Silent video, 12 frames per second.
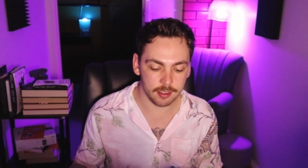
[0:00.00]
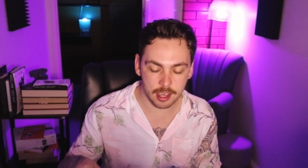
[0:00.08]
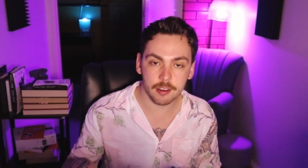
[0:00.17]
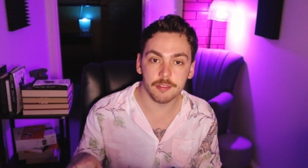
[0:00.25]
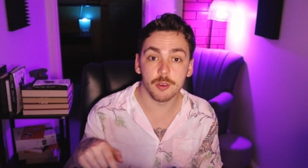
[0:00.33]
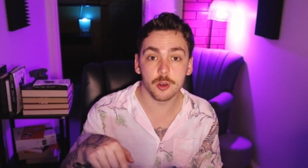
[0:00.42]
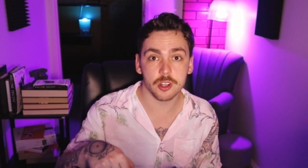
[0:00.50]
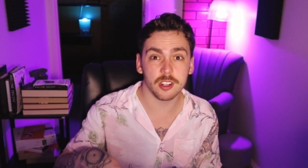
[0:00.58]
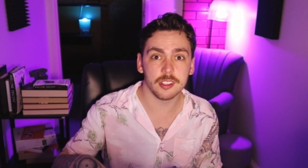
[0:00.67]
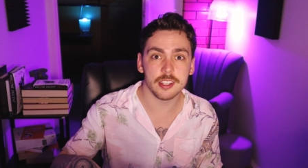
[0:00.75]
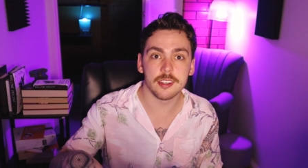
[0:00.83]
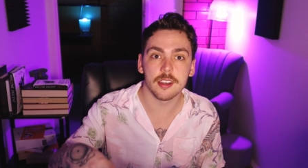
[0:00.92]
that
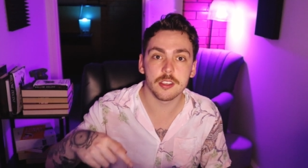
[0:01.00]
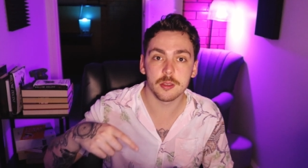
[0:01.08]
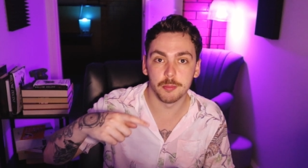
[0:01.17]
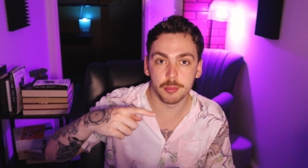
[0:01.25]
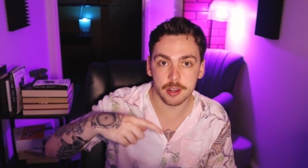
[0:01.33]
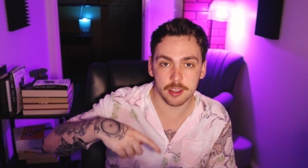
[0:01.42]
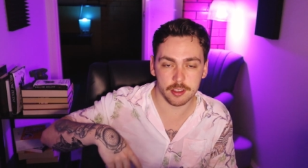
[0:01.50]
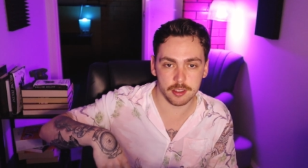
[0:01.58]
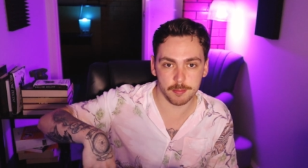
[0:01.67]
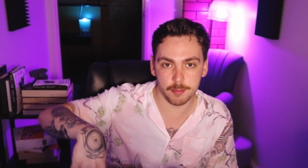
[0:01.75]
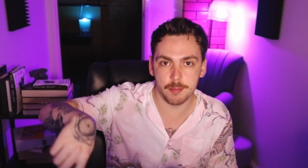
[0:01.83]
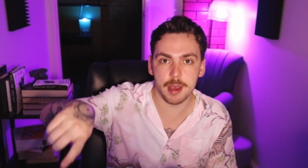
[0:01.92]
unfortunately does bring
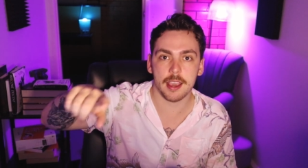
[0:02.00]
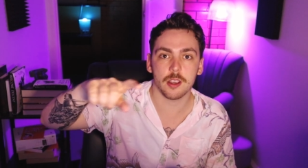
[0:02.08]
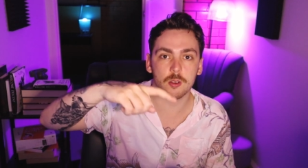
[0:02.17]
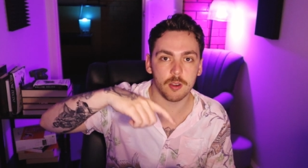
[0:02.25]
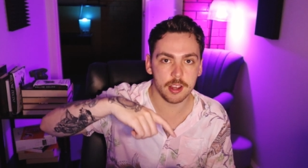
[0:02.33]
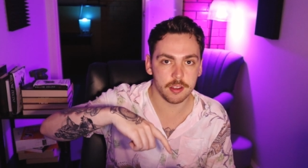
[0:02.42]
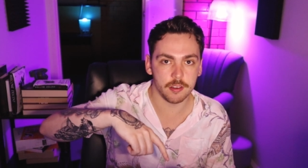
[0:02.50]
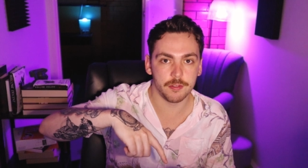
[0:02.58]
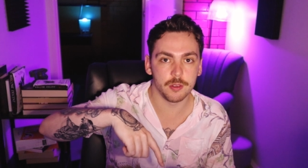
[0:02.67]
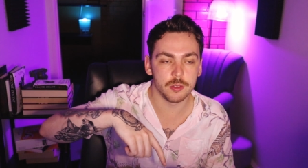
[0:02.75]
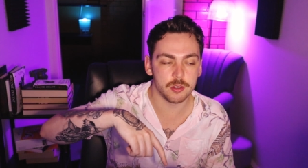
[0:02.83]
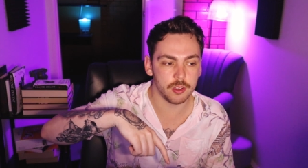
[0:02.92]
us back around
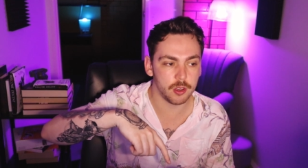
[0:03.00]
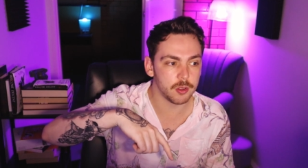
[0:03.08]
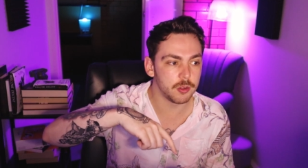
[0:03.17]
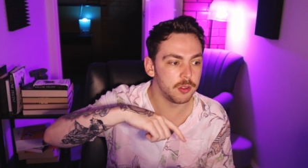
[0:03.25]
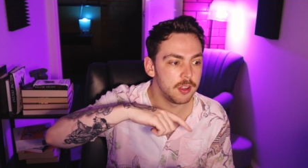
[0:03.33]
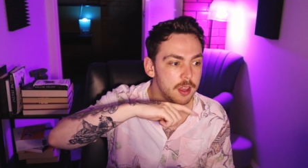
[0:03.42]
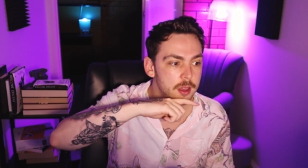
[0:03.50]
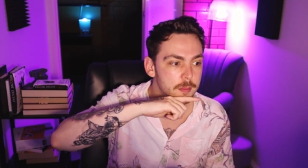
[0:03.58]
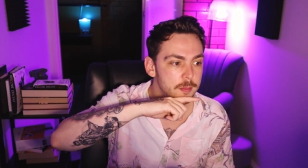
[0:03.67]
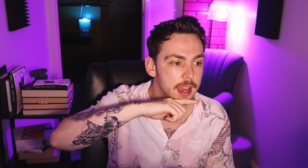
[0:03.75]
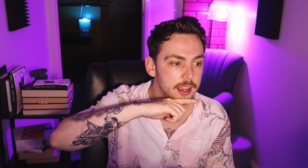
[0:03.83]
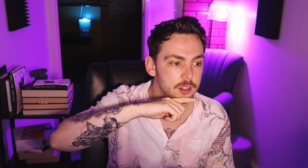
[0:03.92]
full circle
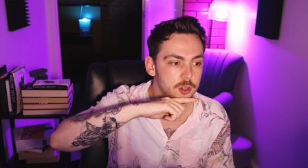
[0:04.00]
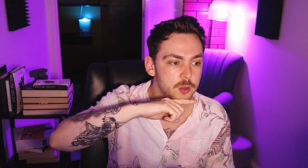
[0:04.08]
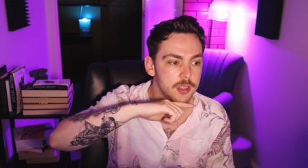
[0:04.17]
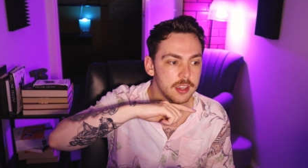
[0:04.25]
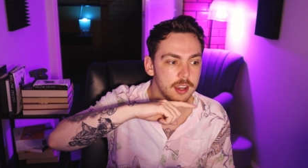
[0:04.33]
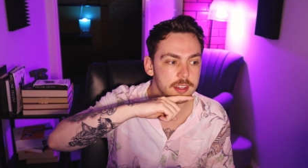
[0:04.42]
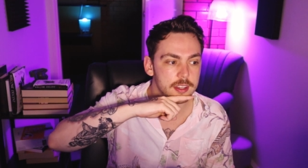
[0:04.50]
back to the